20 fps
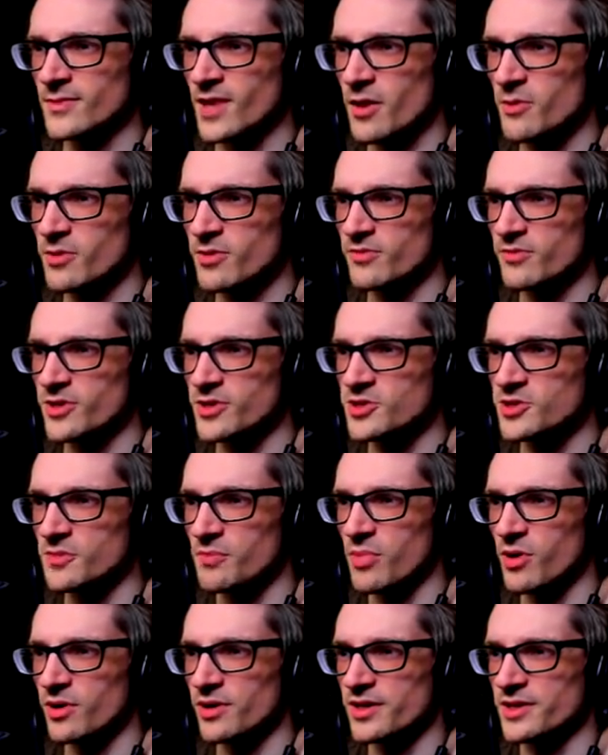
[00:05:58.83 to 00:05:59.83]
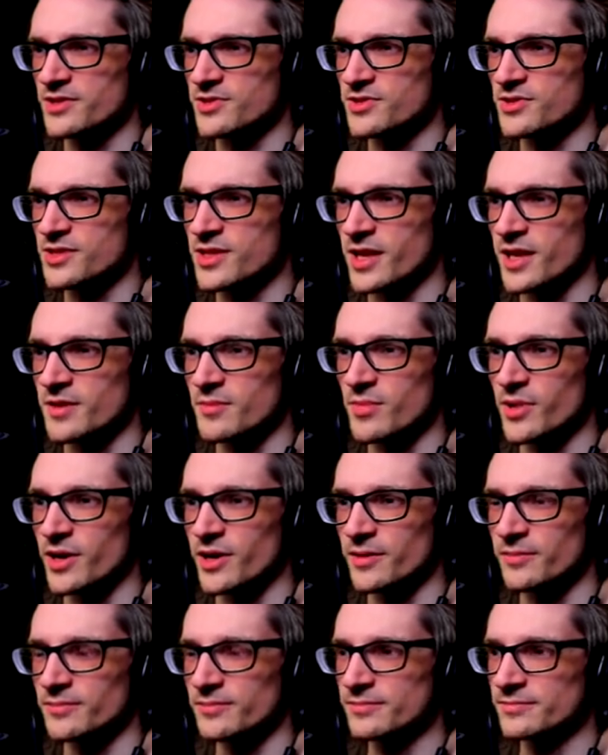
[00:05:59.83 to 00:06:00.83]
I would have wished to burn it instead,
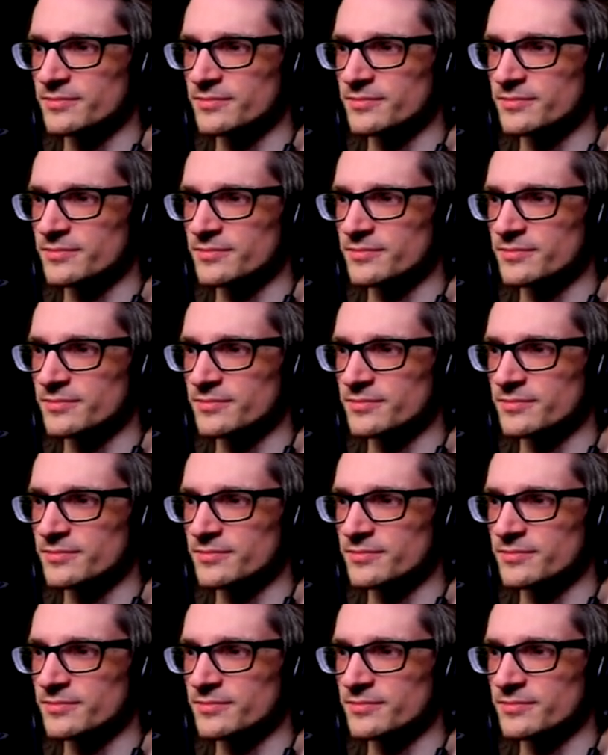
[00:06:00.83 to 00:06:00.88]
but...